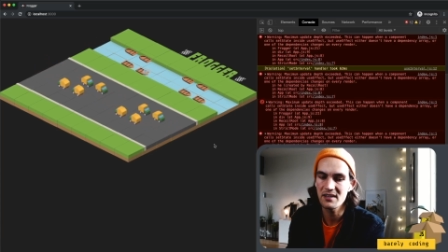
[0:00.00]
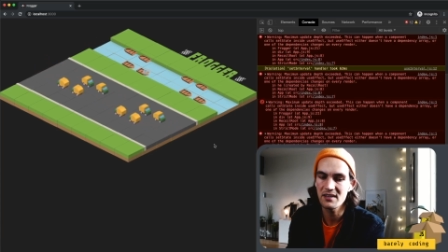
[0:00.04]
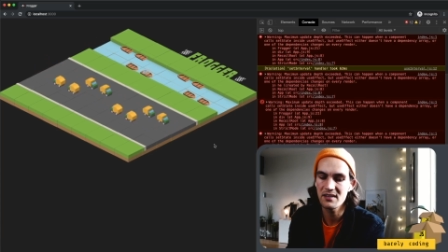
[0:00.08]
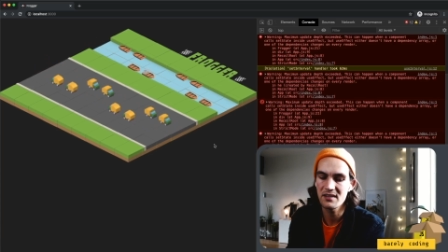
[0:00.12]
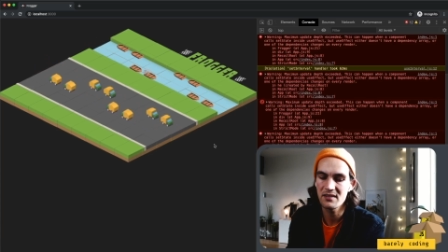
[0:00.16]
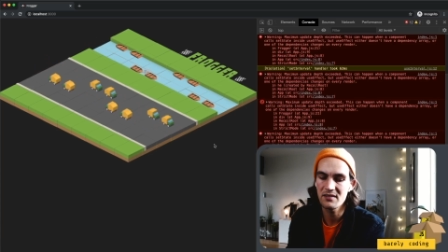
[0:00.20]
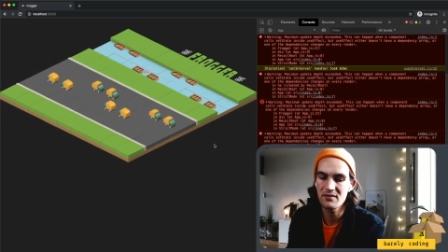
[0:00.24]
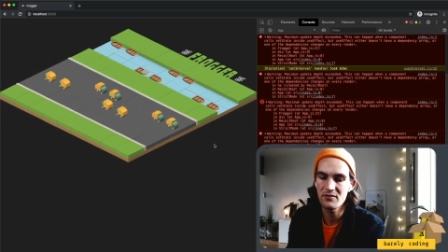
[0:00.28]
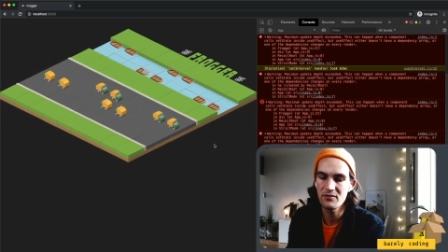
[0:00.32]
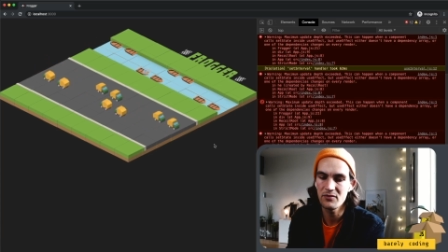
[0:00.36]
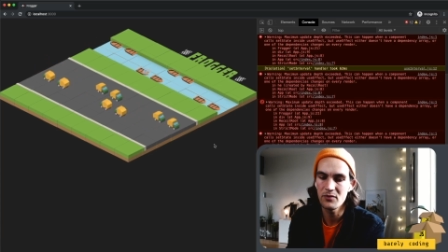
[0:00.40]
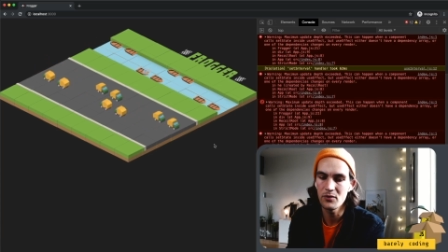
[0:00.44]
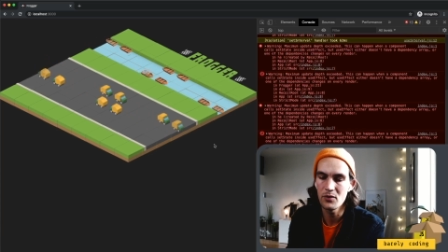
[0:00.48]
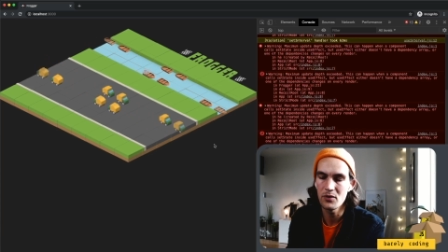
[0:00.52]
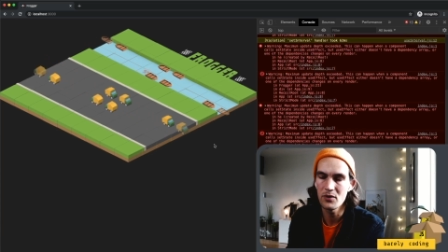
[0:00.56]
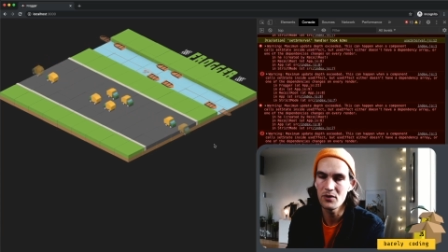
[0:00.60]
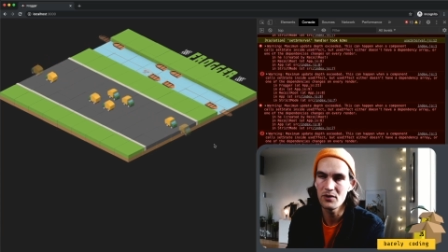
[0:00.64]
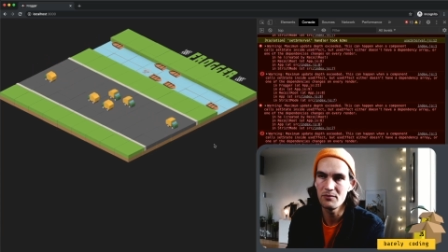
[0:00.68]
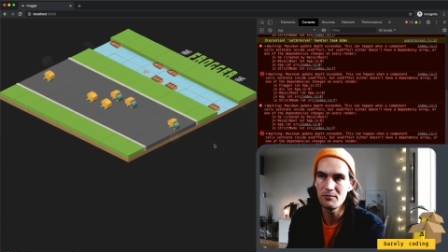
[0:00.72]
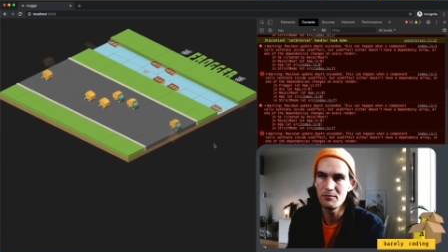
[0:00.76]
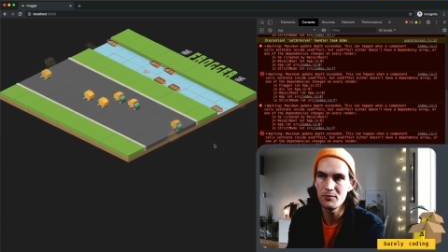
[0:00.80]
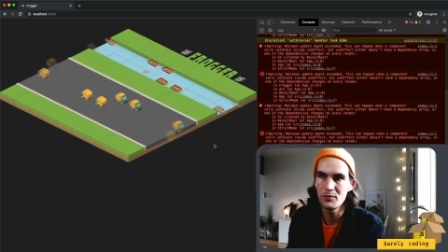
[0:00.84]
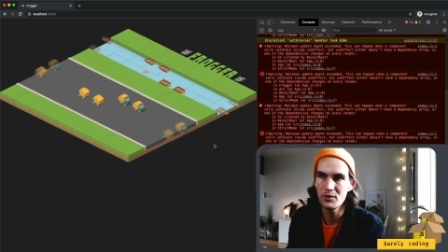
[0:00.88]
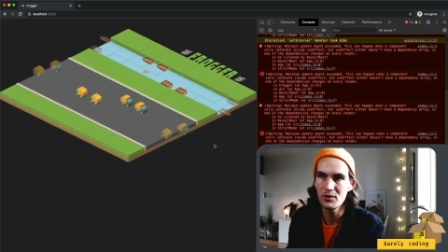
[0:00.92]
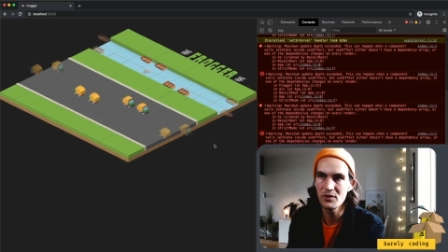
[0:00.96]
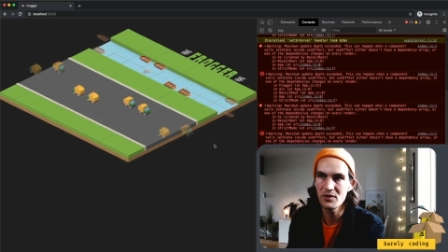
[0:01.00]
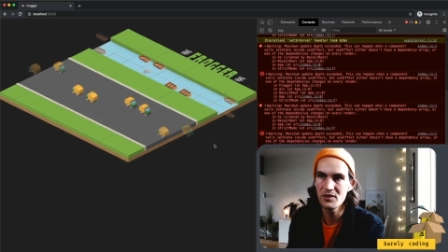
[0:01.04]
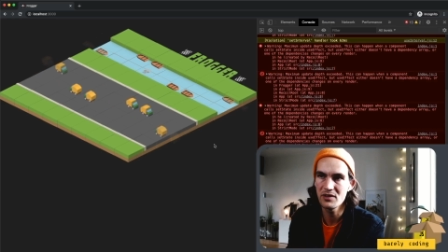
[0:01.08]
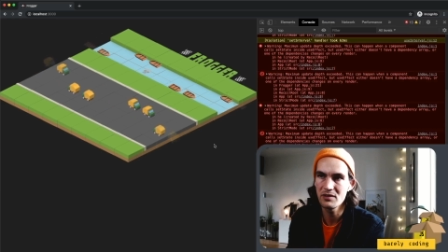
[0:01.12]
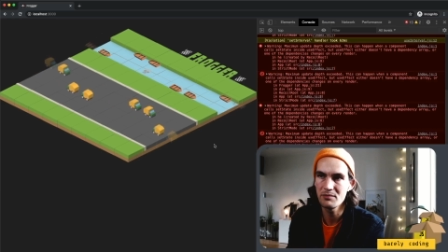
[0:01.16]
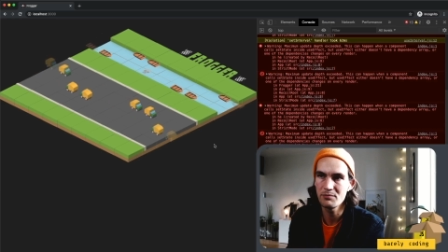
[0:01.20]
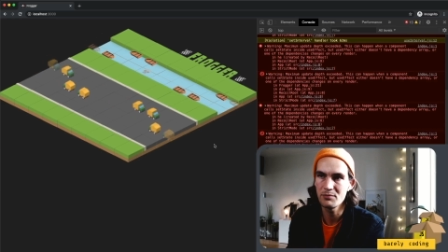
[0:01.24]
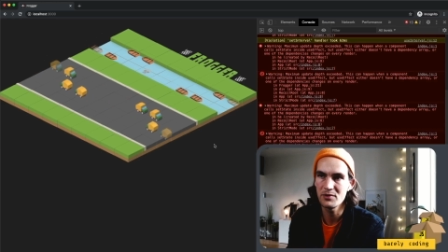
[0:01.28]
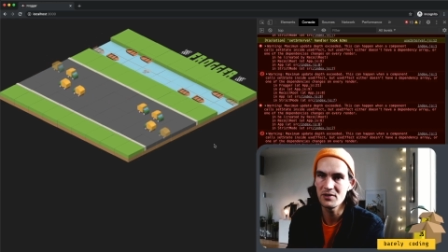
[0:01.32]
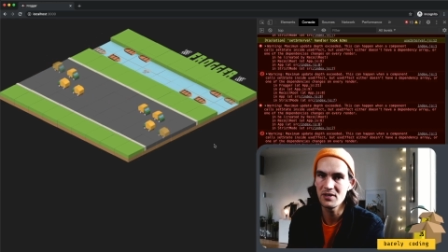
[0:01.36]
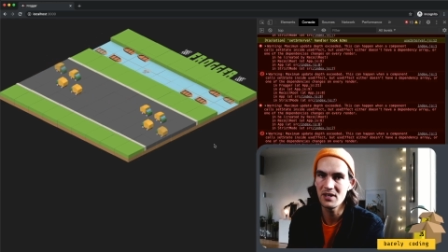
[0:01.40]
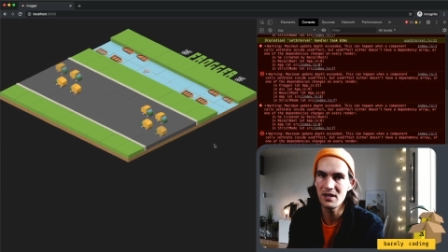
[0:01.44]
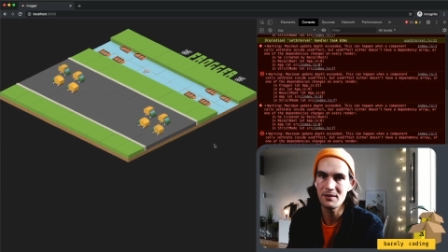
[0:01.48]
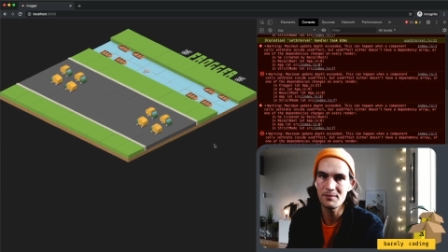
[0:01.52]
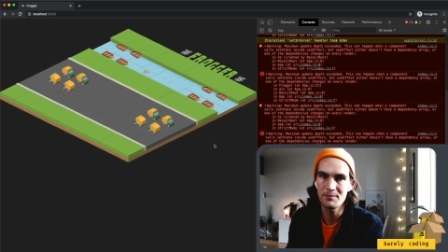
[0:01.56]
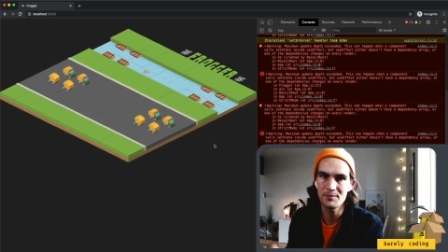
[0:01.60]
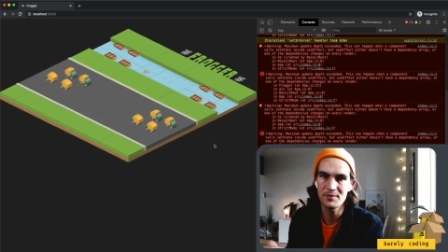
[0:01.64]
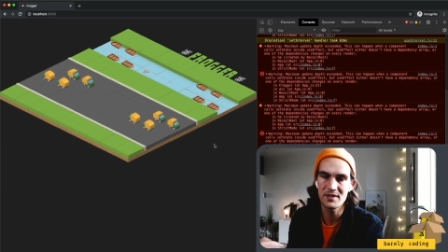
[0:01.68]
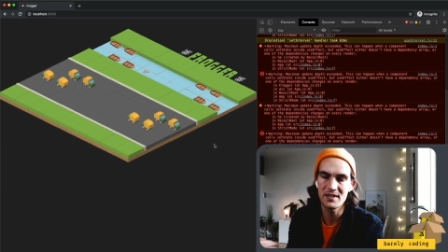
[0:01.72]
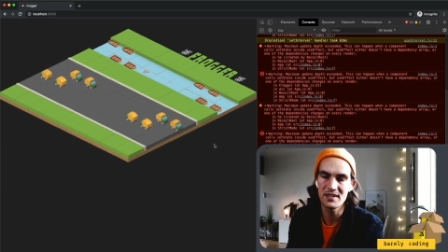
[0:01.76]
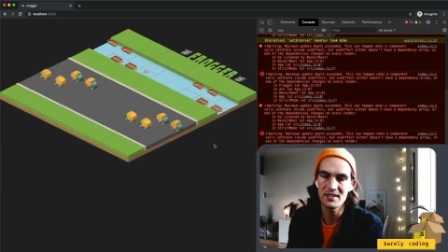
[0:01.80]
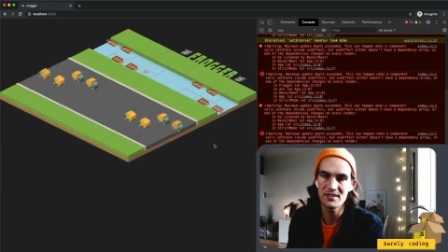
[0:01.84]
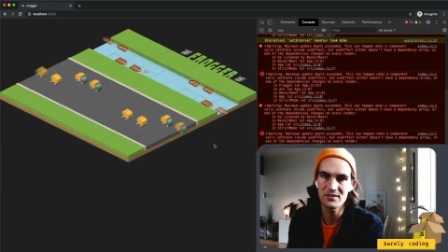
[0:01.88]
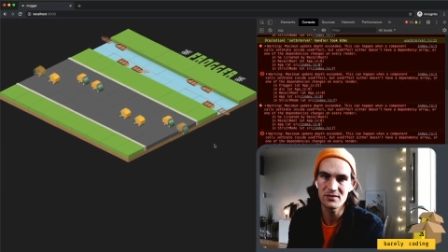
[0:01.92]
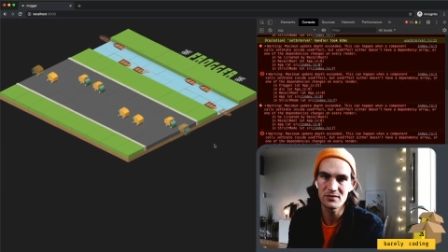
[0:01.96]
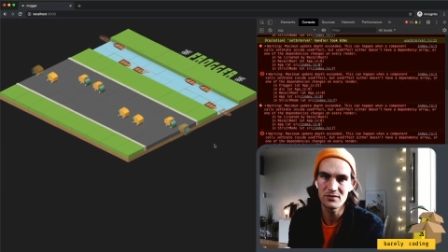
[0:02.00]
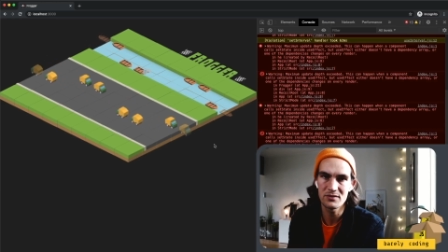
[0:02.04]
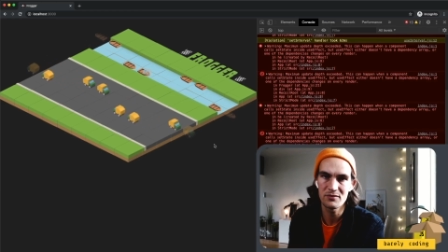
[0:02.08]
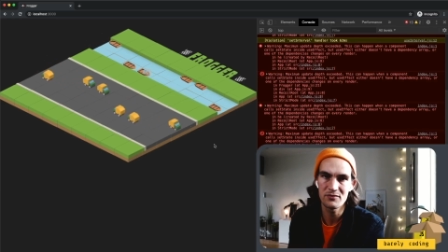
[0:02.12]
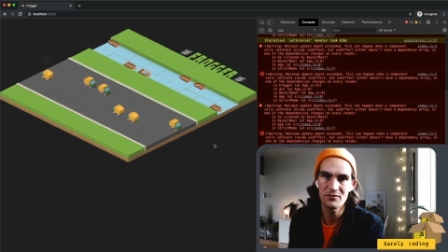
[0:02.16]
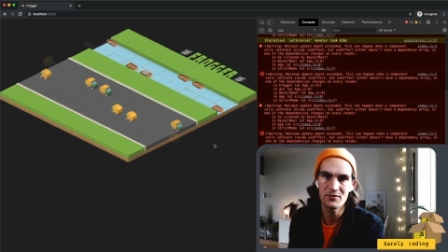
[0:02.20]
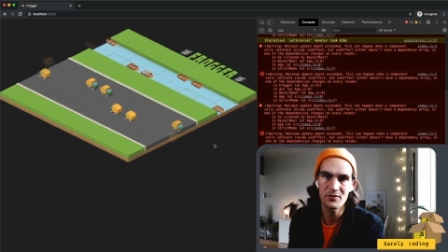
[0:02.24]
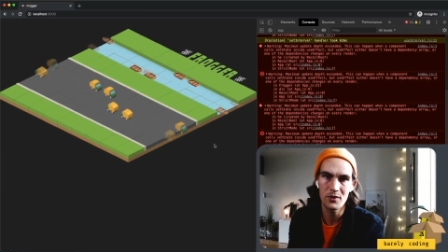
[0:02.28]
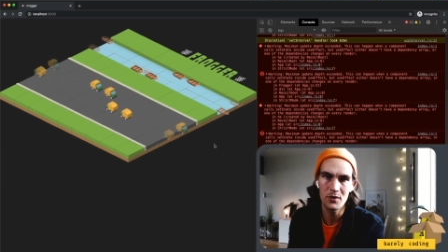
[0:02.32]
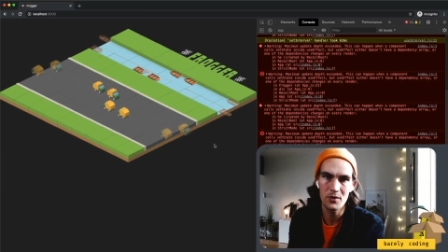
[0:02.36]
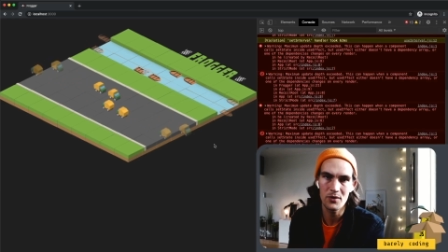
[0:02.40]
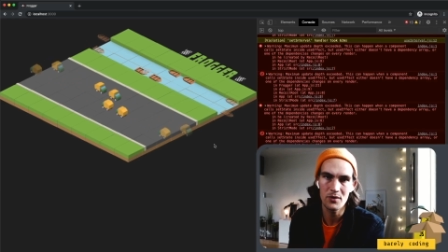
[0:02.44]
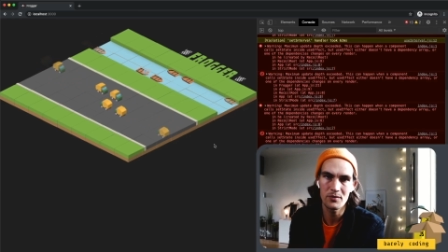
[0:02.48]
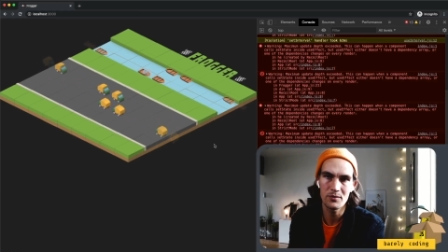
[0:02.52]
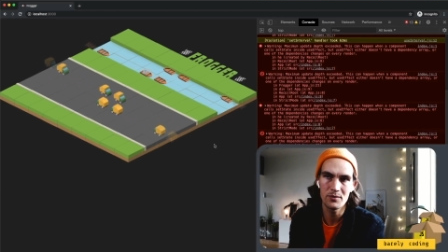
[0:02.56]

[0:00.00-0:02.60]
for multiple updates on the frog.